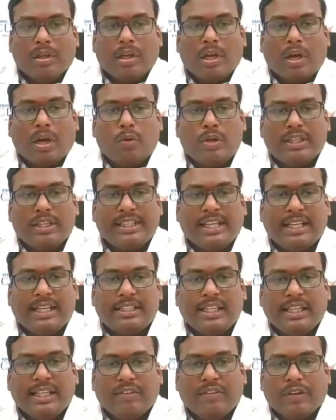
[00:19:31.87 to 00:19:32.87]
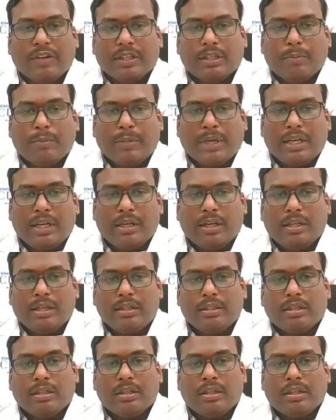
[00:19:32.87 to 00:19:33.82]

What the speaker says: How does aging affect the brain health?